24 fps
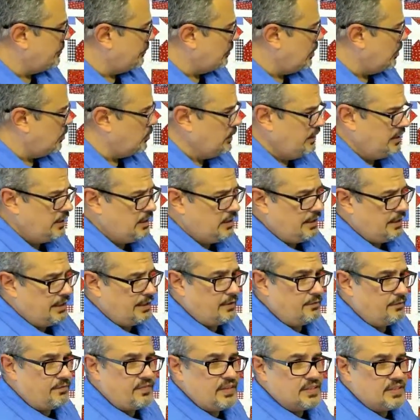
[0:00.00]
a throw.
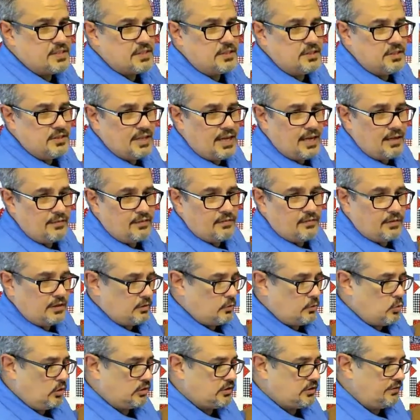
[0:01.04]
It fits into that
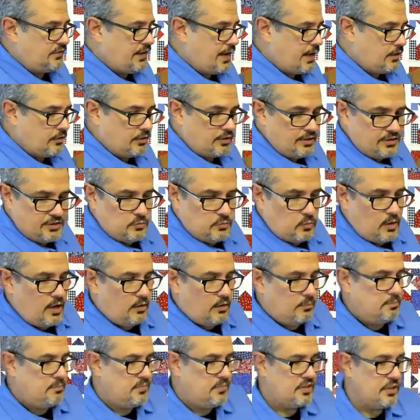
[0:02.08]
Quilt of Valor as
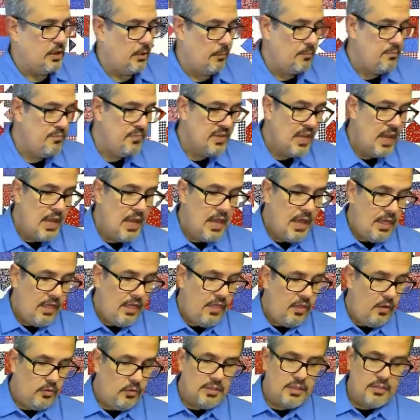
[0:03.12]
well. So
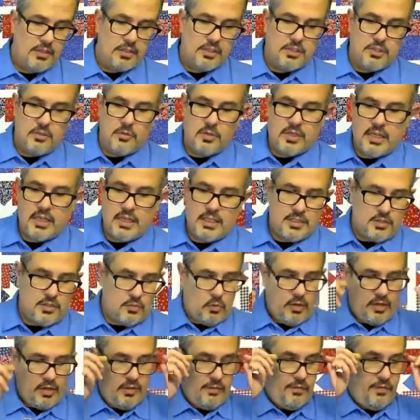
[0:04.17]
those are the two kits
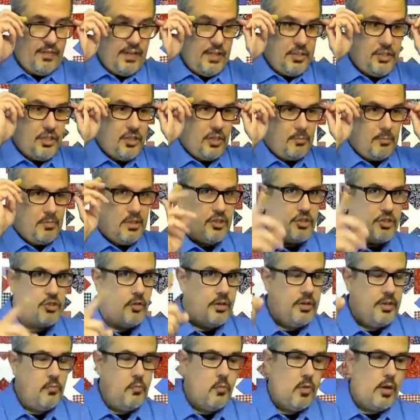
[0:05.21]
we're going to feature. I'm going to
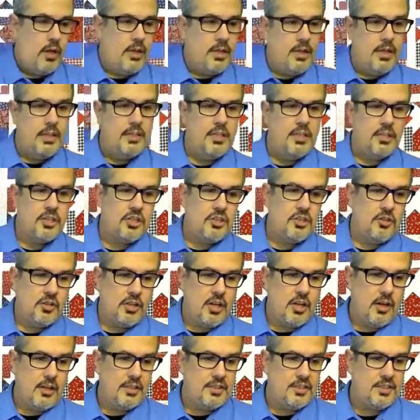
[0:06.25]
show you one additional
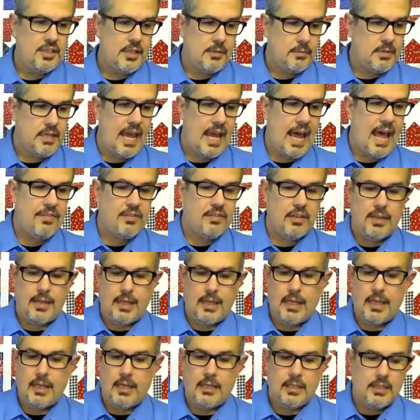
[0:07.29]
concept at the
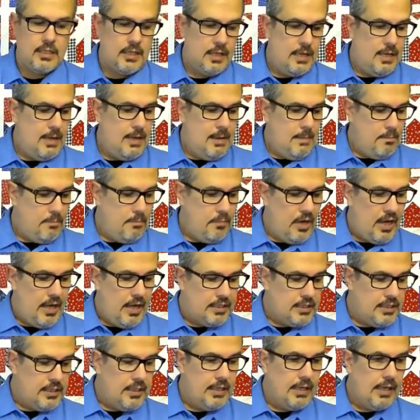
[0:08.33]
end,
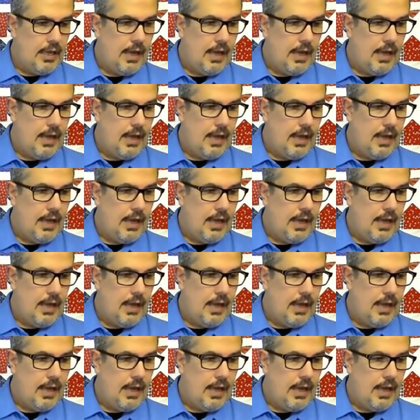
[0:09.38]
but